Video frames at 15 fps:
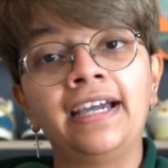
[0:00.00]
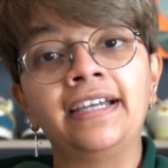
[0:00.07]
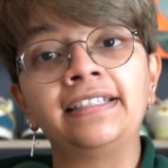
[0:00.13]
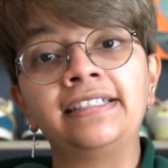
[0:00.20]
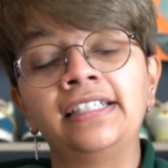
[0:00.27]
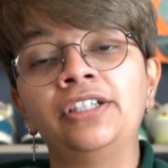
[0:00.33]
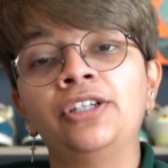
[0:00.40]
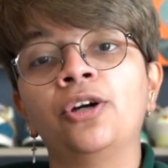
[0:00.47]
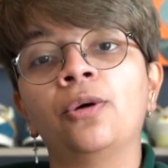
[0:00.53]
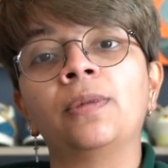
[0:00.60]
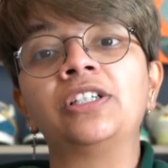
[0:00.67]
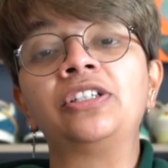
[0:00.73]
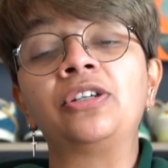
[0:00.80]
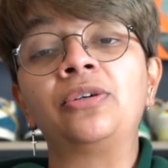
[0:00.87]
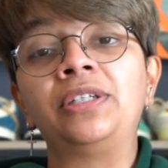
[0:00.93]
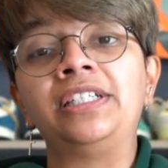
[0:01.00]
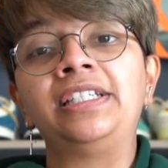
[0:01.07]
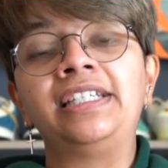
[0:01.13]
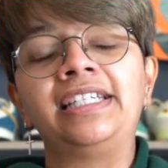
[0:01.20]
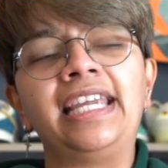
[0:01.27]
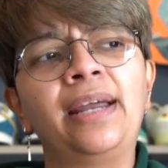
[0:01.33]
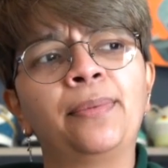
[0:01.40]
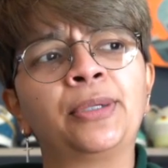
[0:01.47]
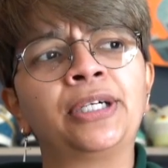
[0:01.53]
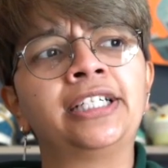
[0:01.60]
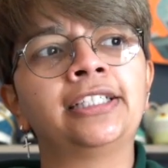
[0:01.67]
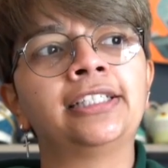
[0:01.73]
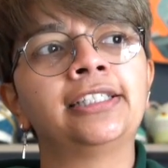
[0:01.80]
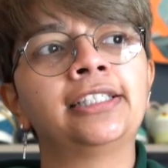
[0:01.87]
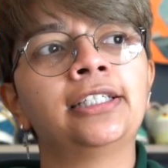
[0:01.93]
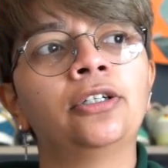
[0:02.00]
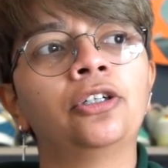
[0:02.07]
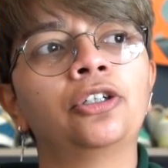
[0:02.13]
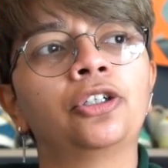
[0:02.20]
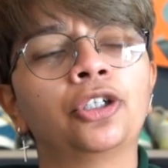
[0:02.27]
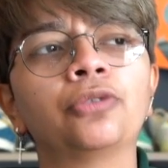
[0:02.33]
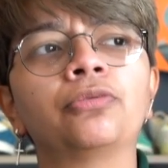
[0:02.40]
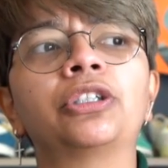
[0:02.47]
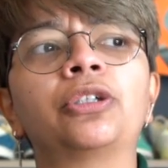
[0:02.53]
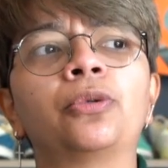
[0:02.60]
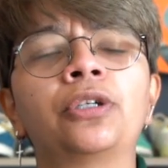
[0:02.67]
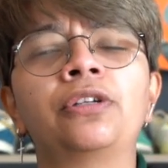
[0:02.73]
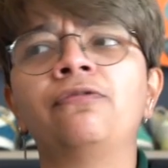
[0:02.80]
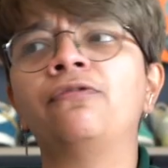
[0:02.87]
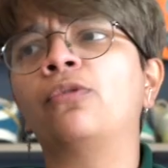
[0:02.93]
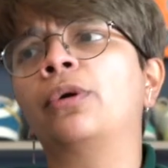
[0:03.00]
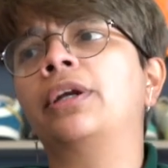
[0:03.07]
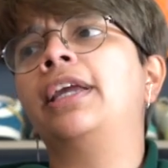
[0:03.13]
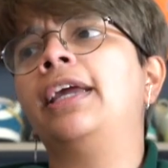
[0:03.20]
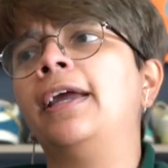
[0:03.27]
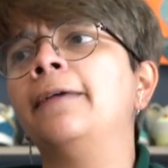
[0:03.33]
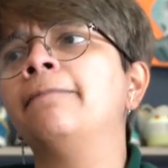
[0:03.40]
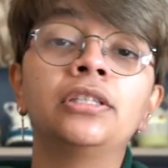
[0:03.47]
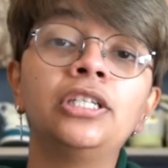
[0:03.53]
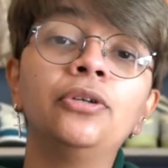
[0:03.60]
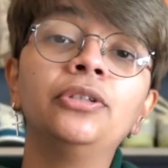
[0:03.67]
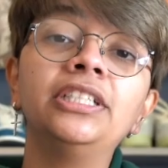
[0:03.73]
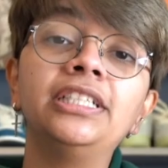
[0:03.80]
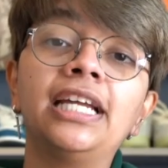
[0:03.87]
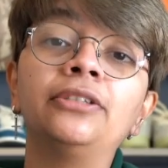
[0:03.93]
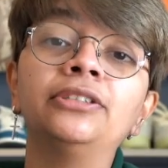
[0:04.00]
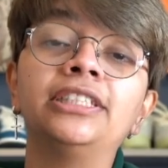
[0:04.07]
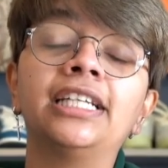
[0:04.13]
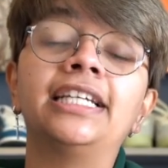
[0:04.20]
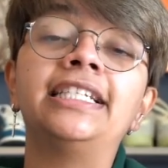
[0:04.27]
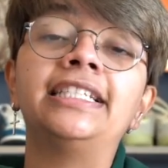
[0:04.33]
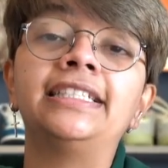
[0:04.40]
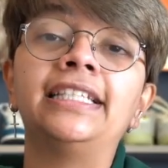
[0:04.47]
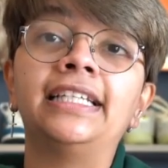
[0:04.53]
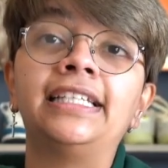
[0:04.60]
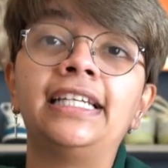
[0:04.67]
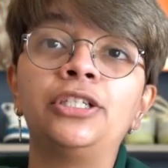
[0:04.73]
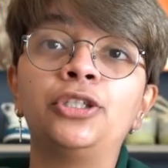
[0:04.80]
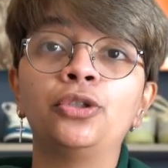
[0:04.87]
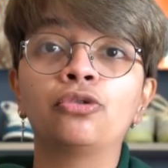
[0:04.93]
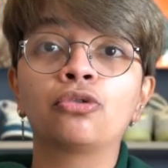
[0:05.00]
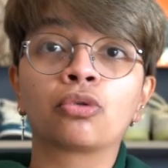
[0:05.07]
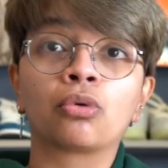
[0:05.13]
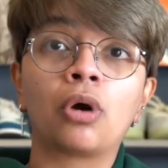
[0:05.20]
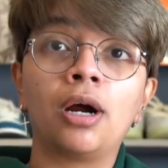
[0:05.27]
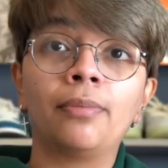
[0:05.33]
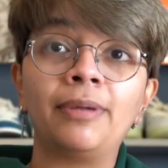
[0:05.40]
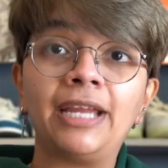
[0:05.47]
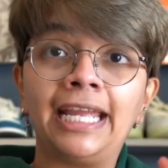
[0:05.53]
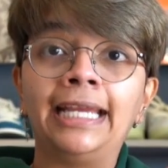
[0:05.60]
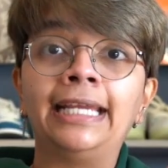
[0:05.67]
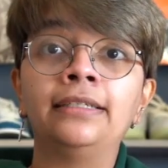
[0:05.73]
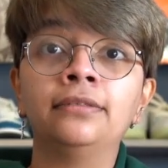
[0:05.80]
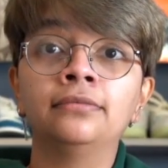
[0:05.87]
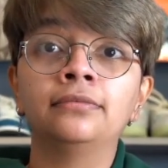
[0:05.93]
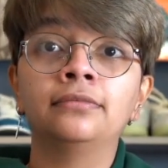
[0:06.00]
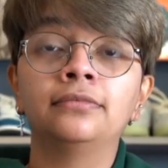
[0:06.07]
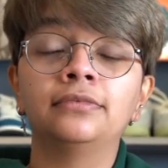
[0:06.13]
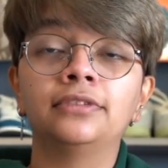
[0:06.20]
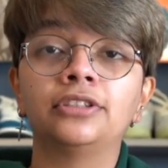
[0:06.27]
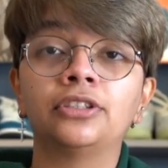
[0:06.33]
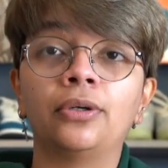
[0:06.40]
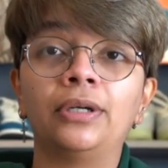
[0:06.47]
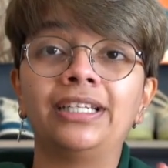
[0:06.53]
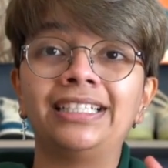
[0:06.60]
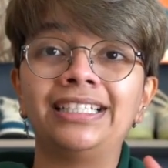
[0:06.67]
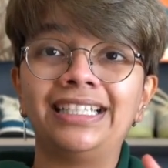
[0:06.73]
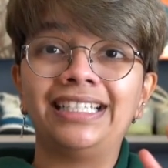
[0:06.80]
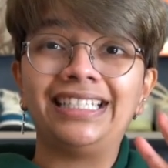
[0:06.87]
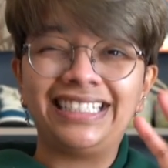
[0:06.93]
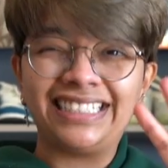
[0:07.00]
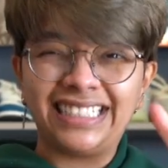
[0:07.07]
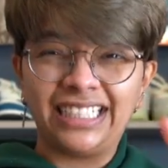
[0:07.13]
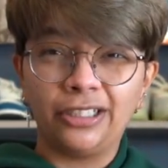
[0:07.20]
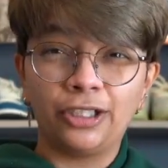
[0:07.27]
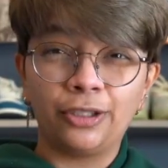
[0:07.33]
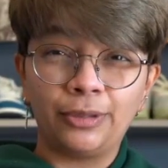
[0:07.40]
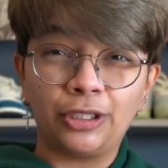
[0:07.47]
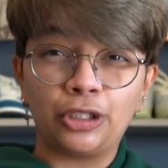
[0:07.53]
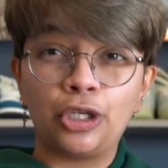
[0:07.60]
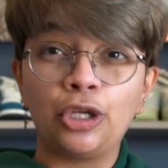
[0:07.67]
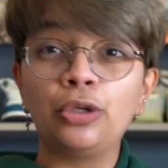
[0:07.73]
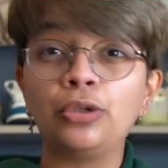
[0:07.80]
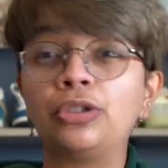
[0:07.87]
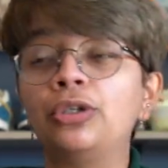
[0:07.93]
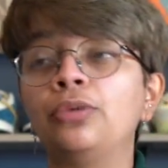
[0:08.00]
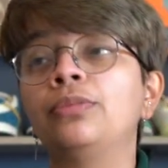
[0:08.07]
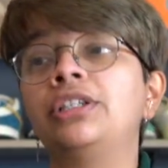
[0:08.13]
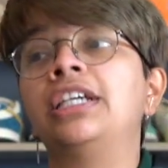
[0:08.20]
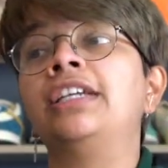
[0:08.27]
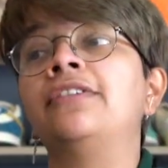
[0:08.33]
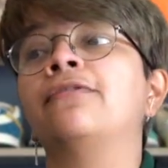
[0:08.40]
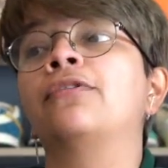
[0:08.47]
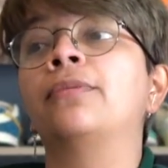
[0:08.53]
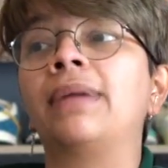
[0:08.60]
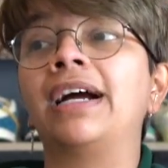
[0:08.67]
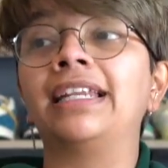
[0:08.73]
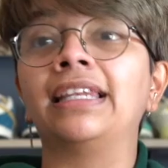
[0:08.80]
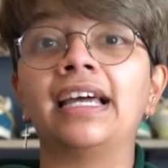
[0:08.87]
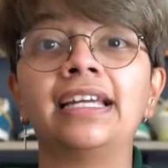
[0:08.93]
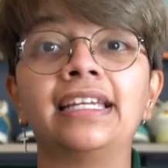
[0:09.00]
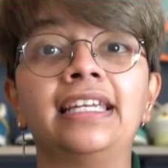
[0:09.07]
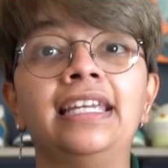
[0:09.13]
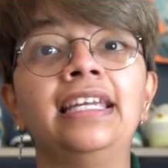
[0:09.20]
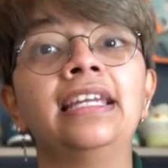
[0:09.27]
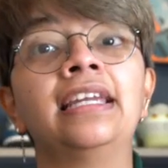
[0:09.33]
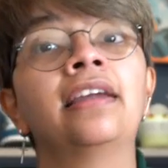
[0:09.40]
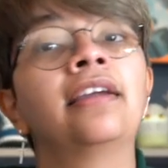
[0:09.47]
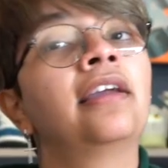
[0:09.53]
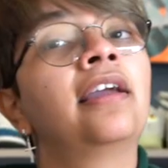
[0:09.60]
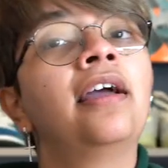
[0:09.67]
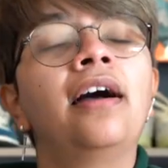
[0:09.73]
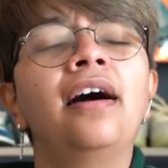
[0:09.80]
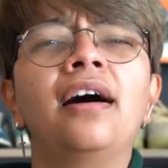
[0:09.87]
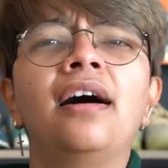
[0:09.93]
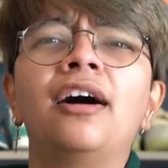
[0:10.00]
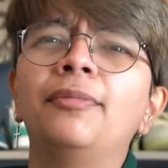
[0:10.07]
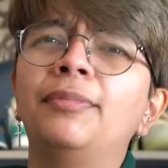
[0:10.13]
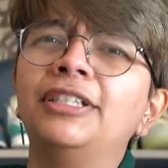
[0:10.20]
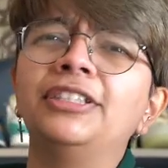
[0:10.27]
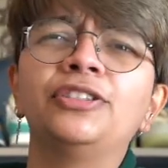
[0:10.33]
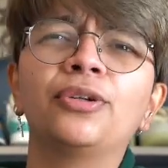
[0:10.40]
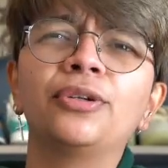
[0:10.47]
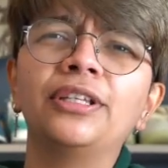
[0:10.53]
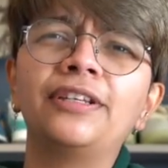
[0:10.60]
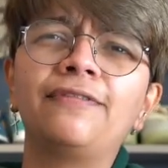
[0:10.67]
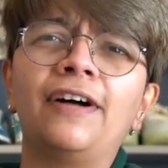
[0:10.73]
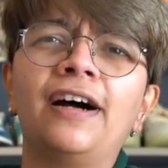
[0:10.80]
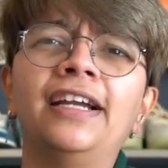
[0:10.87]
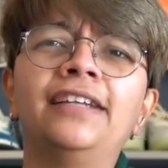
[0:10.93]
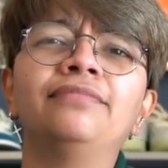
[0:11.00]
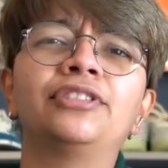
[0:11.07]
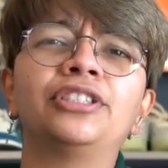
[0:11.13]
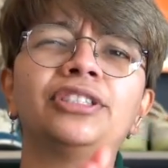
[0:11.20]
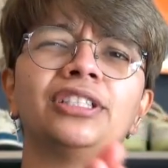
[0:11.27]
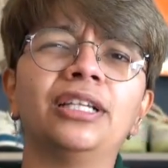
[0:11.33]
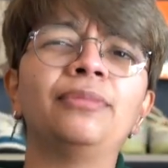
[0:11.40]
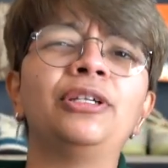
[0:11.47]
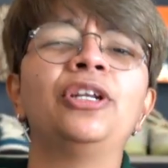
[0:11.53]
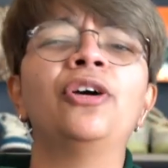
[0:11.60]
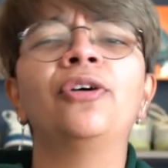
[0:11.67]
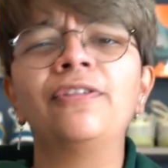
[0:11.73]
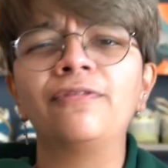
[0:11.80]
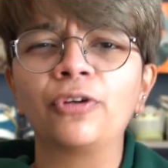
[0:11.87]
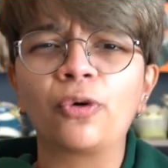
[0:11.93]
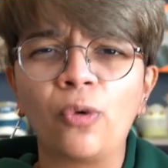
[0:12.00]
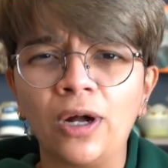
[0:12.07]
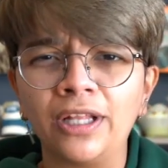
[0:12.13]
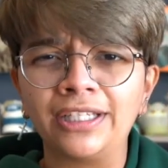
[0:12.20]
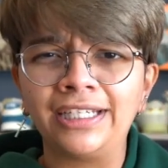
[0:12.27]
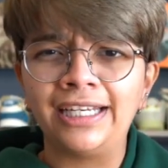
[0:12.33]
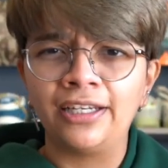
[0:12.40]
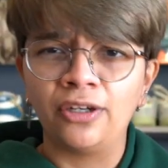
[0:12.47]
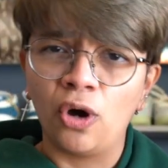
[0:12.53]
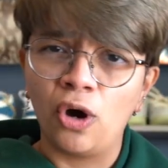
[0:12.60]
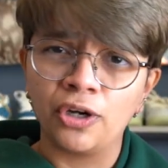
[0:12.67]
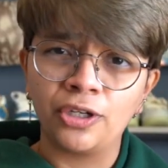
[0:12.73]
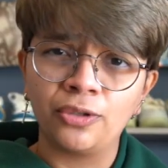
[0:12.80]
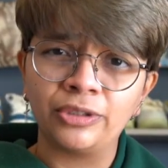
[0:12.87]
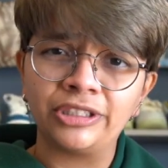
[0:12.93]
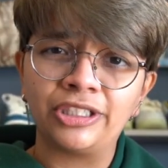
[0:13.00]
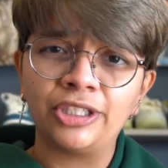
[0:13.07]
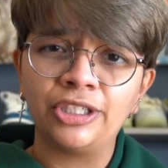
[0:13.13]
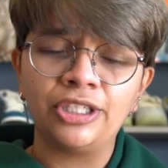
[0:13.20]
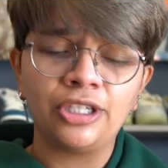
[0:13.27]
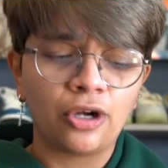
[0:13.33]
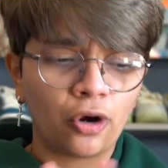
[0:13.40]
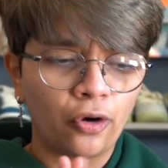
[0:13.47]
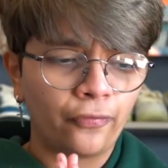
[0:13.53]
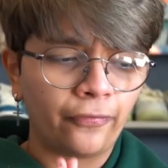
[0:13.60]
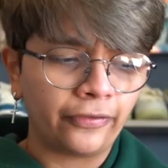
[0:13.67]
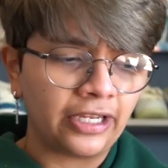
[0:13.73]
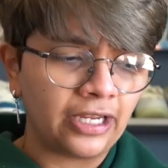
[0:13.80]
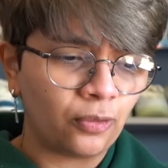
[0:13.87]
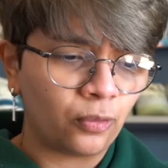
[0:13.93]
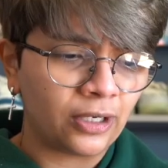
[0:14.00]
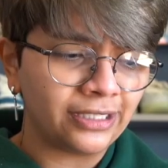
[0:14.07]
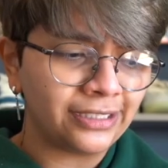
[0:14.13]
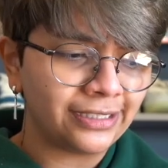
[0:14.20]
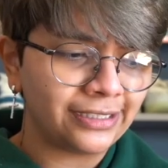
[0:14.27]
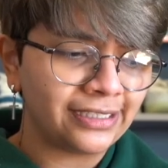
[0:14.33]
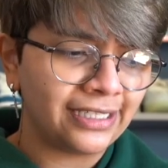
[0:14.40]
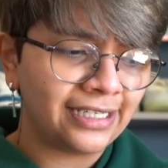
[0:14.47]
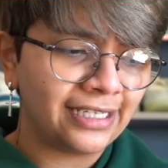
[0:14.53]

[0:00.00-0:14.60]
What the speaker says: I didn't know my Sony cameras could record in 4K. The only downside is that they do crop in, so it is a little bit too zoomed in for my liking, but it's totally fine. Just let me know if the quality and the audio is good. Hopefully it was.